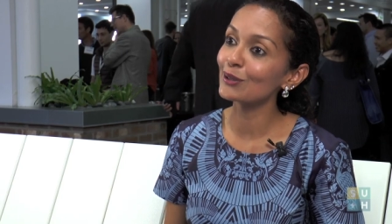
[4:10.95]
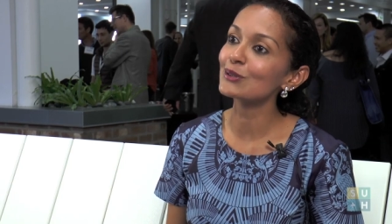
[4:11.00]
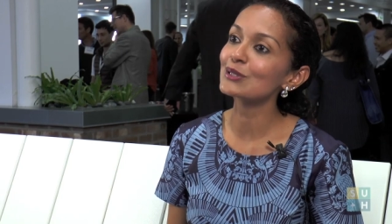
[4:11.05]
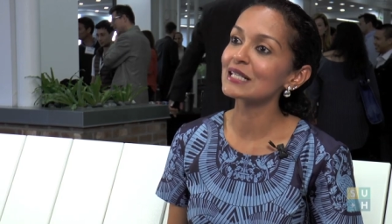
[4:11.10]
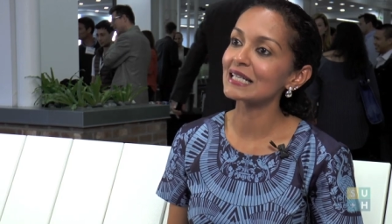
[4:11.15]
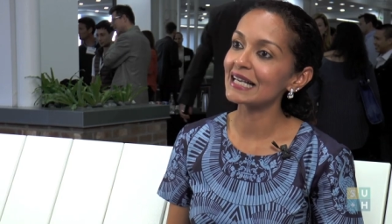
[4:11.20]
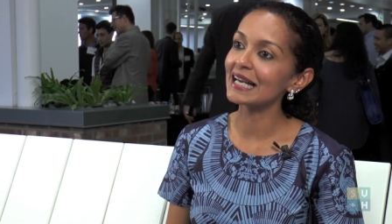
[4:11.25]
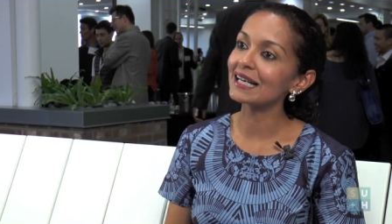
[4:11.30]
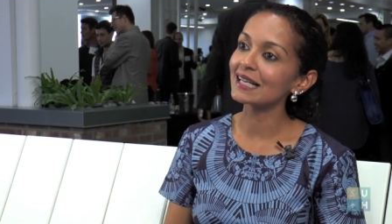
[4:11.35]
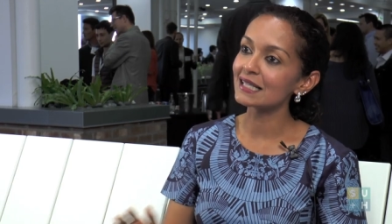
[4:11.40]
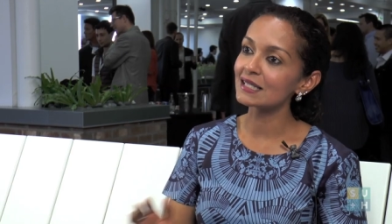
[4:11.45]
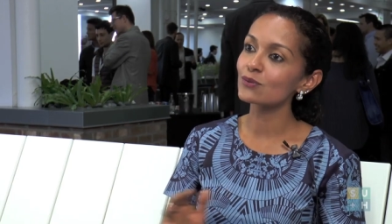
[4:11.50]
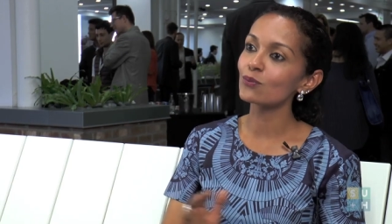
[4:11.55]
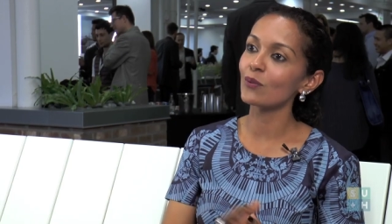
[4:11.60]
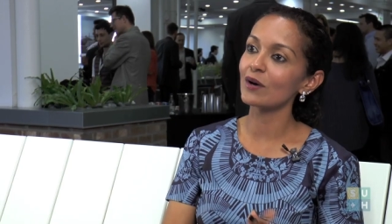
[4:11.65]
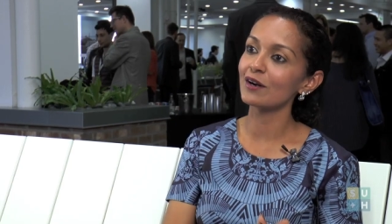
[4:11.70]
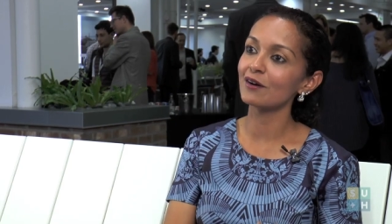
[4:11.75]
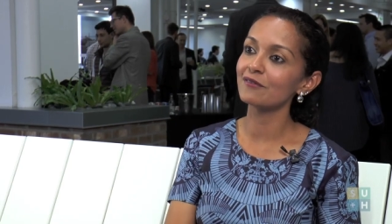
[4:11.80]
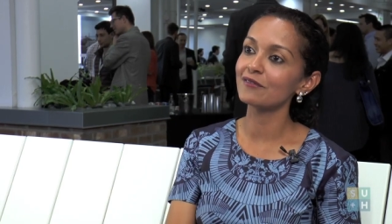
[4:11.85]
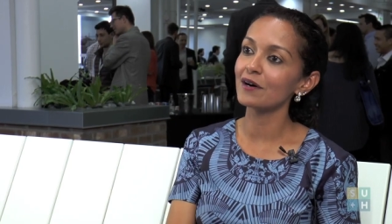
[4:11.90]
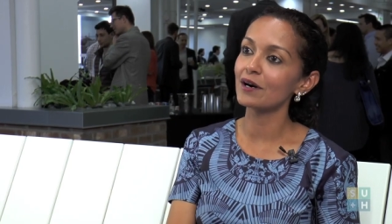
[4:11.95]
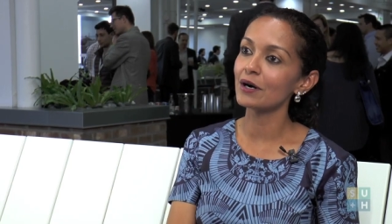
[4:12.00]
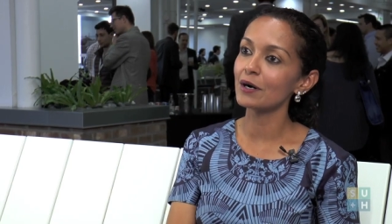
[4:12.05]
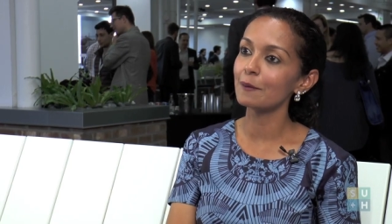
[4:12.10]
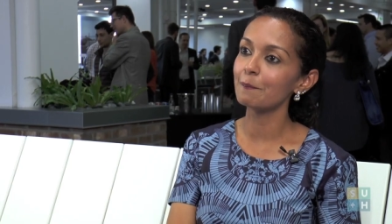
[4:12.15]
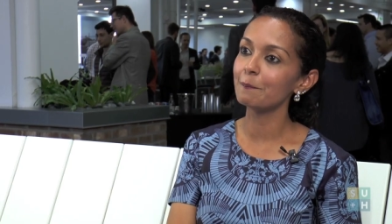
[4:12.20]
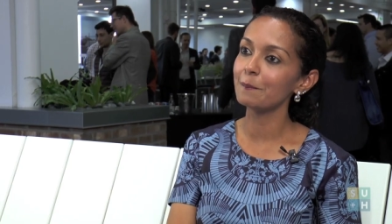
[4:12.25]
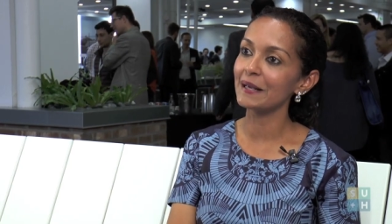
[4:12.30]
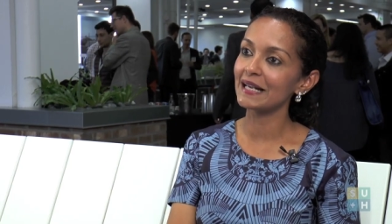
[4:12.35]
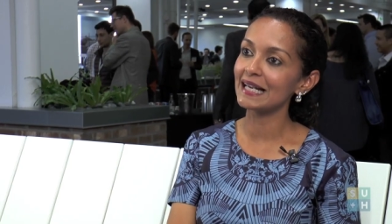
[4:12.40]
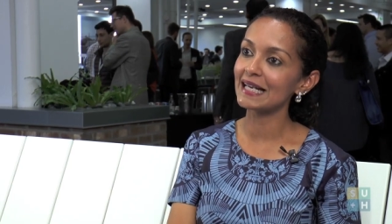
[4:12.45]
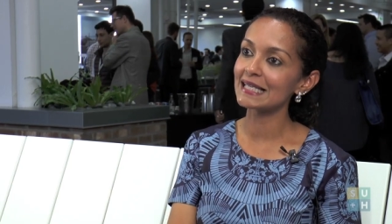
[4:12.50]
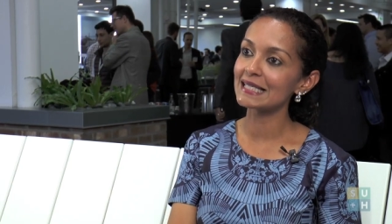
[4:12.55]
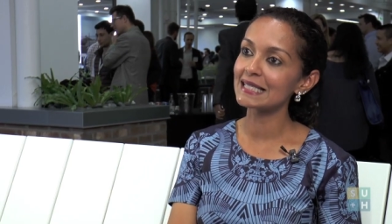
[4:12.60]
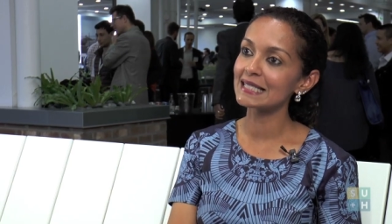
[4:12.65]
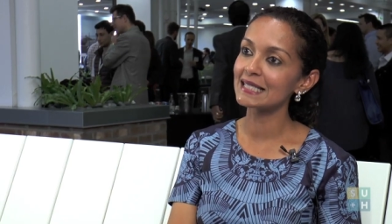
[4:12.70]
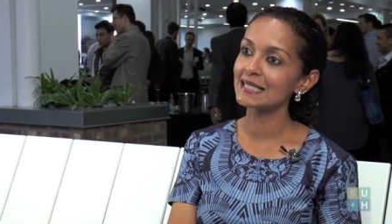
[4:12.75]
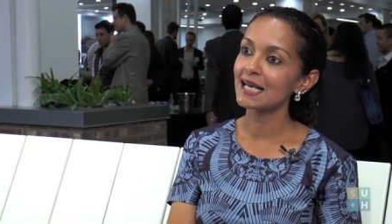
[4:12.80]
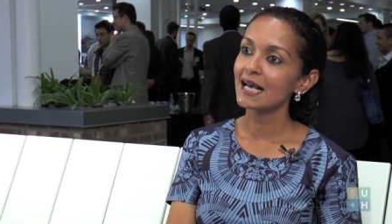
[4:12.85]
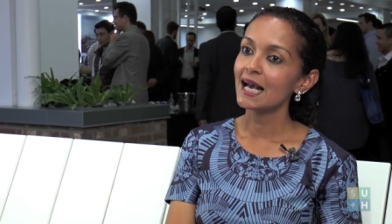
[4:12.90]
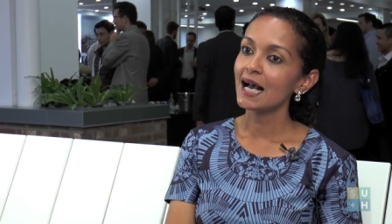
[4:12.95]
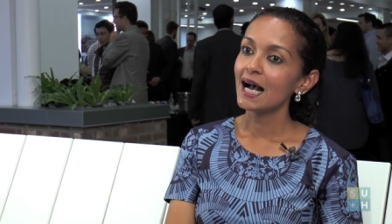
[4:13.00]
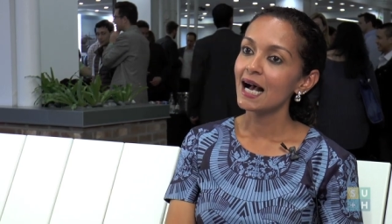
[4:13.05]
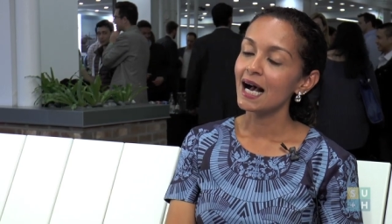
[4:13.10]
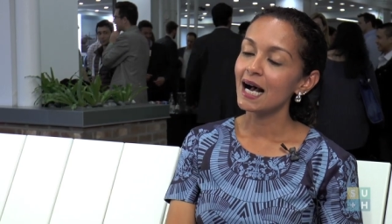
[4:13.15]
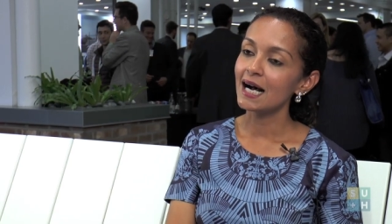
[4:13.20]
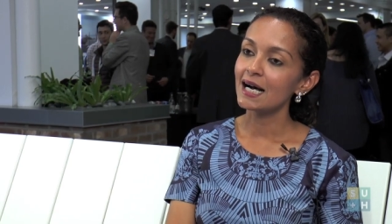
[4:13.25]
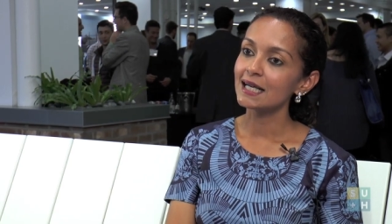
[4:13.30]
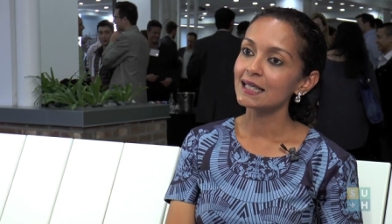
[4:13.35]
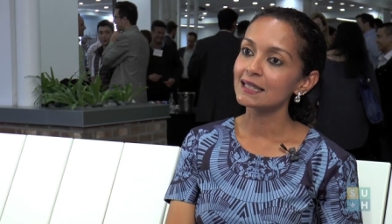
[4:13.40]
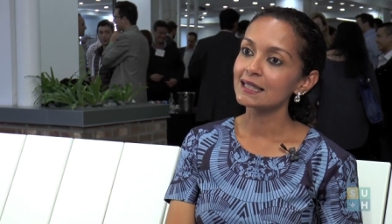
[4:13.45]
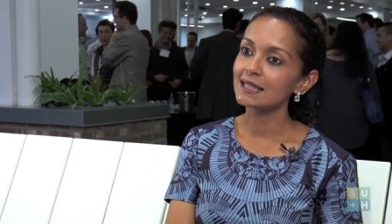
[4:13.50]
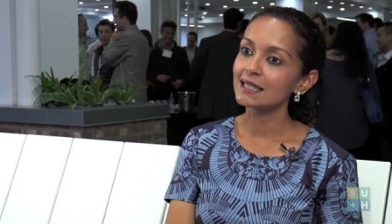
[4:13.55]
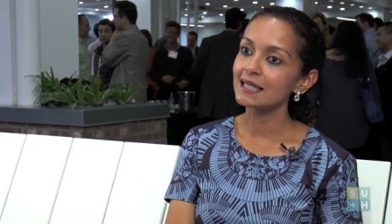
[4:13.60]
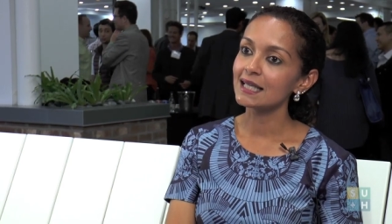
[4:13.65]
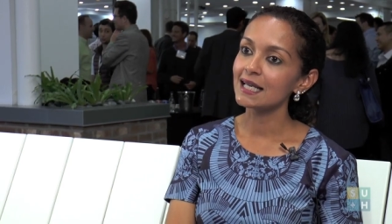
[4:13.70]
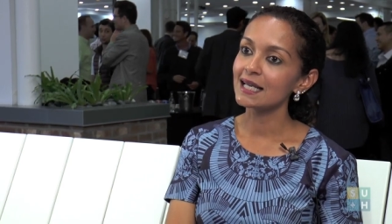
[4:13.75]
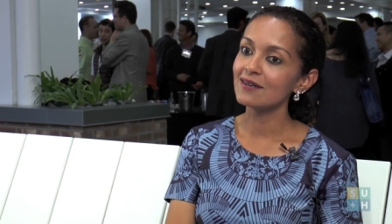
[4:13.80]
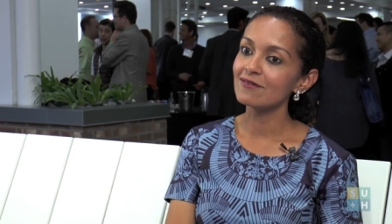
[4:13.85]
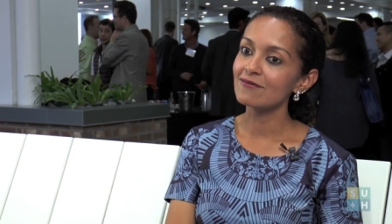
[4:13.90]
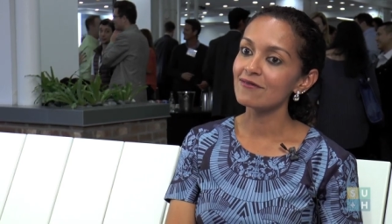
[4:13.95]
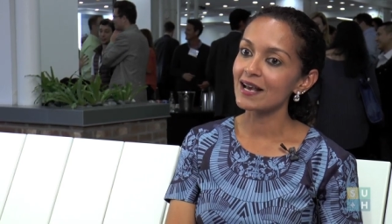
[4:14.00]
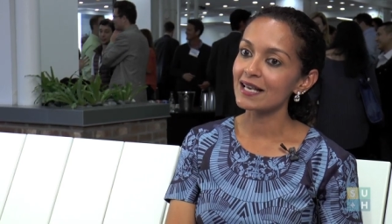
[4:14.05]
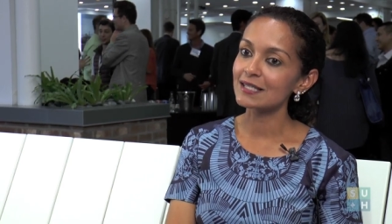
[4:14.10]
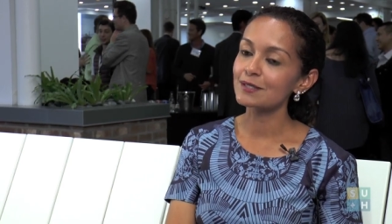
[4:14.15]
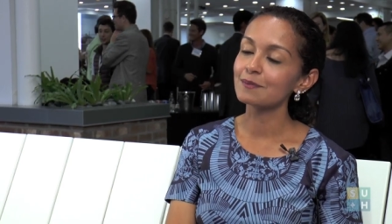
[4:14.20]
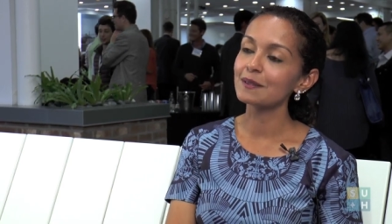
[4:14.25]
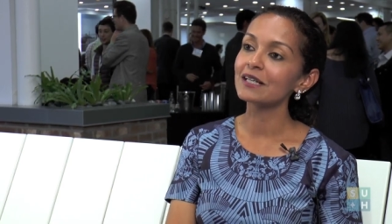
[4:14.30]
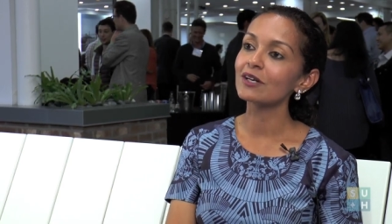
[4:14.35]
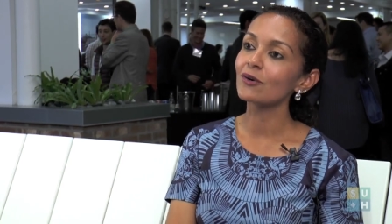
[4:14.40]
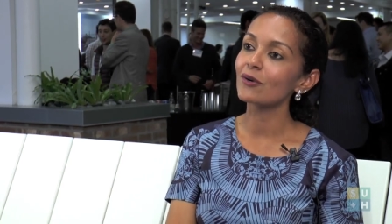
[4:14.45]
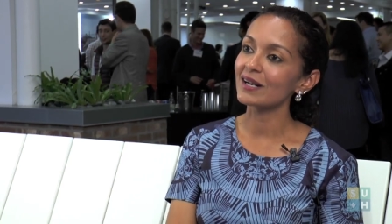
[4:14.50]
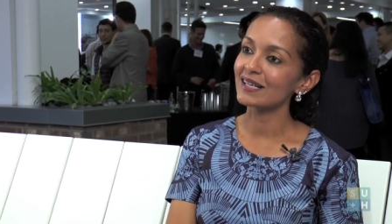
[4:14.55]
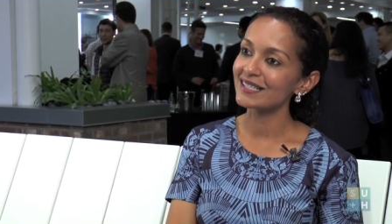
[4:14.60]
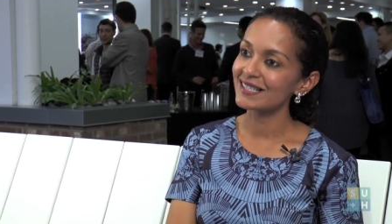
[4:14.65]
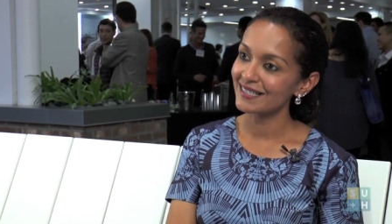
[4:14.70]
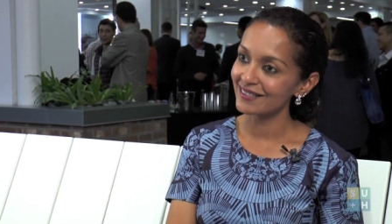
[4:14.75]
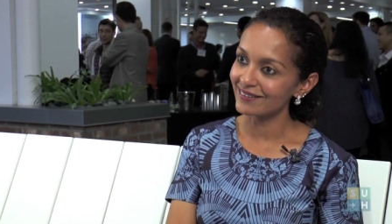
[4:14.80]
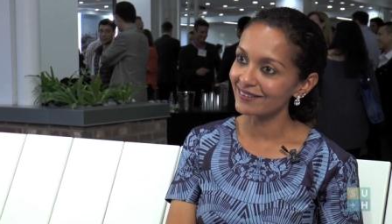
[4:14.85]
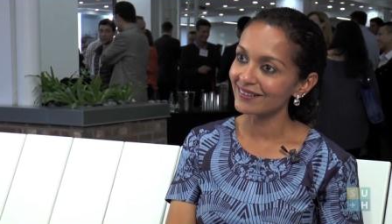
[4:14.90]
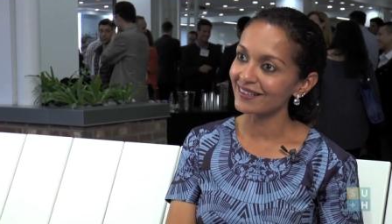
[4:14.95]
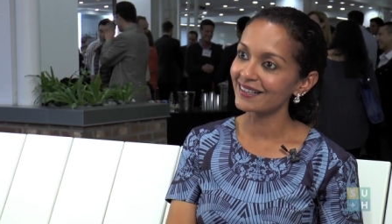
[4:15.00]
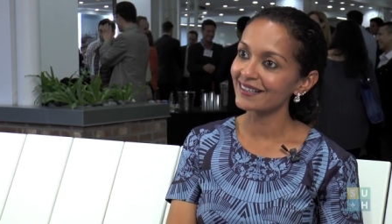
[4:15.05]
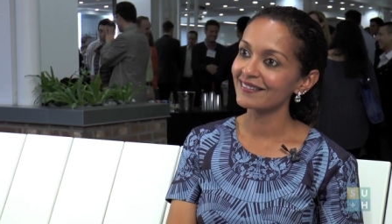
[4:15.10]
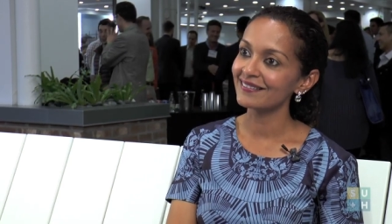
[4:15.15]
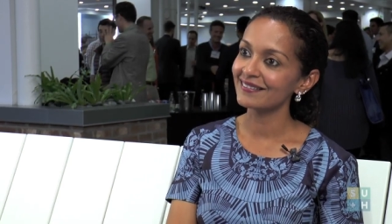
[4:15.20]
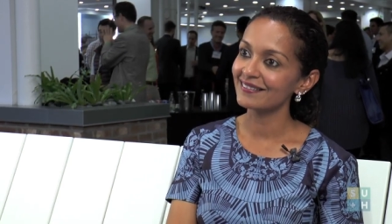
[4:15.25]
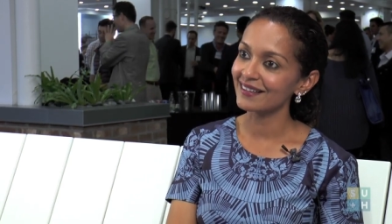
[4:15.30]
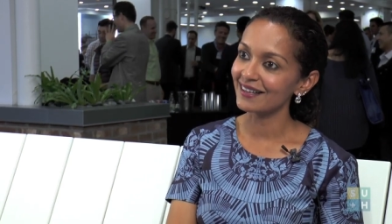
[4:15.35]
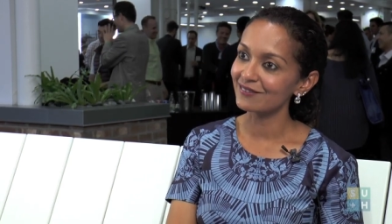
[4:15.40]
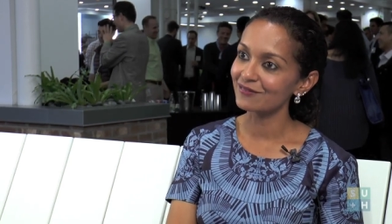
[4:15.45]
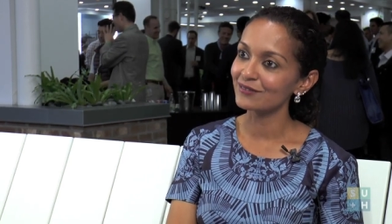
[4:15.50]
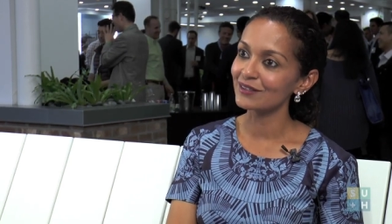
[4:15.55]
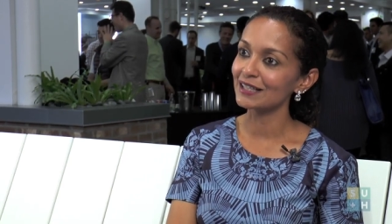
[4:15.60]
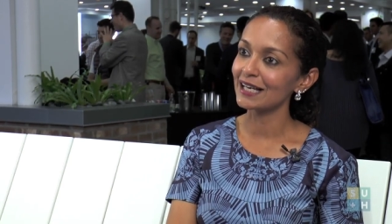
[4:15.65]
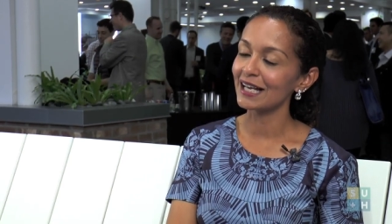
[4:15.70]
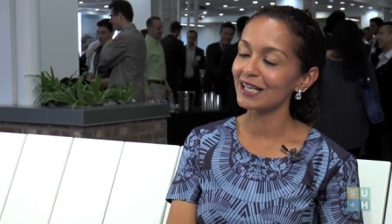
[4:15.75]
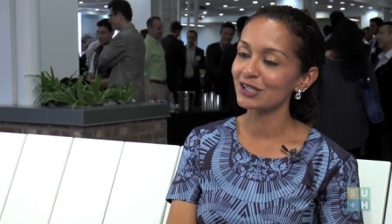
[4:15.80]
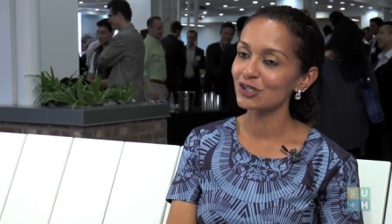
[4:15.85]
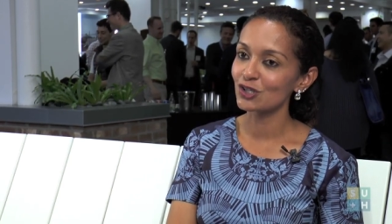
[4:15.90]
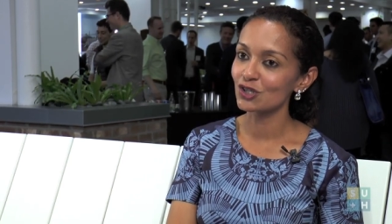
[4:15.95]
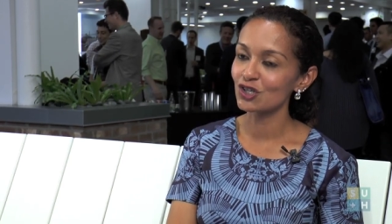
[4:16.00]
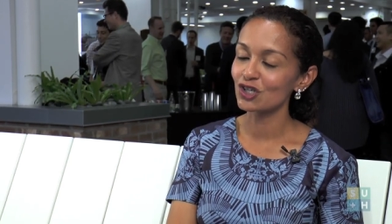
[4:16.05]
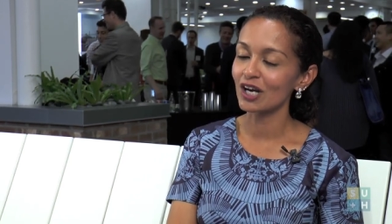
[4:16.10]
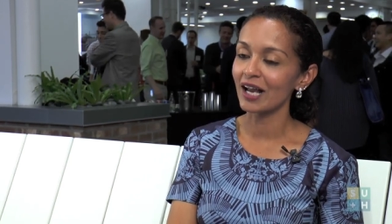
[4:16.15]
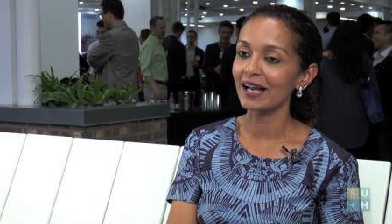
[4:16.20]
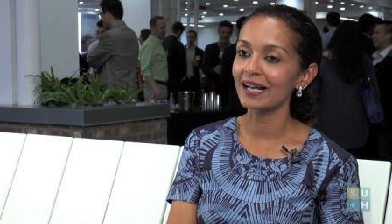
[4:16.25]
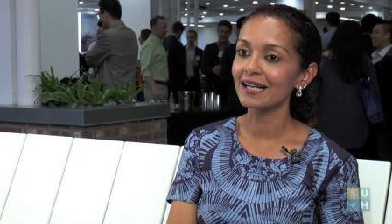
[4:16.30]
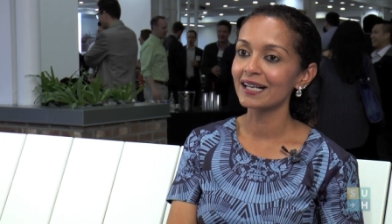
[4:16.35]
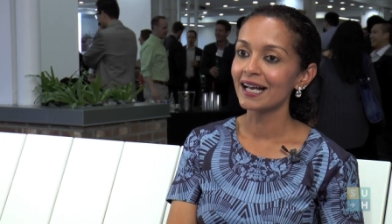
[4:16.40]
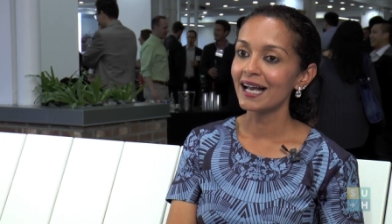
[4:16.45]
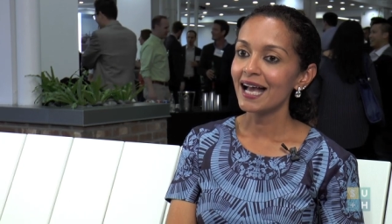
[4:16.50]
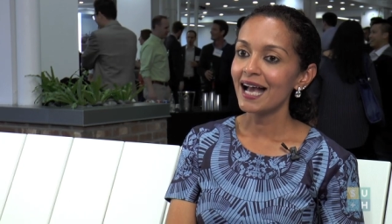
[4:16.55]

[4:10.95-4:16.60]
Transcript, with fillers: closely, and it's one of our biggest uh, investment criteria that we like to check.